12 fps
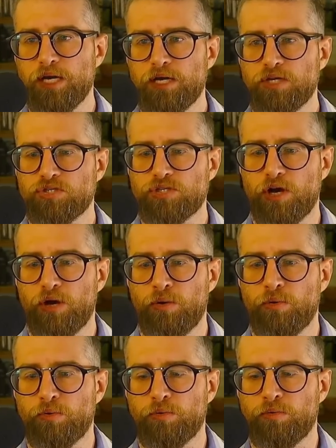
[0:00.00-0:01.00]
So
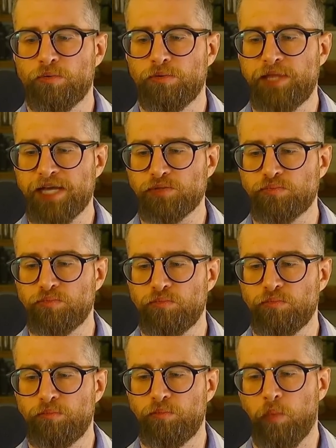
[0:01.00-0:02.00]
that's
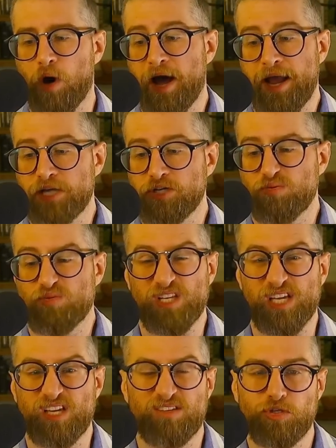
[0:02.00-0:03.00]
why I don't
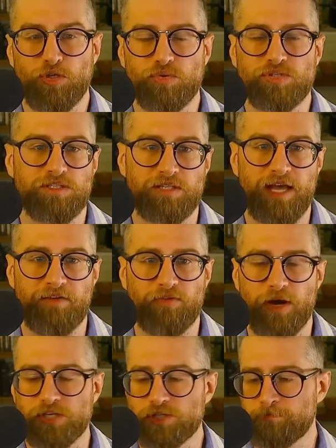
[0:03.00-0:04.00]
really use that
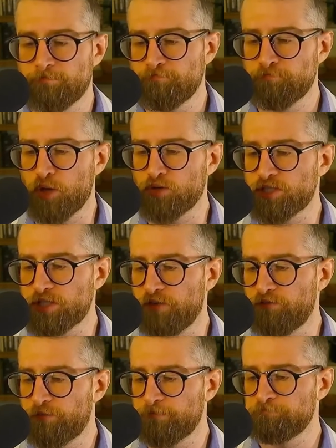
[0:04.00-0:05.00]
phrase, post-civ.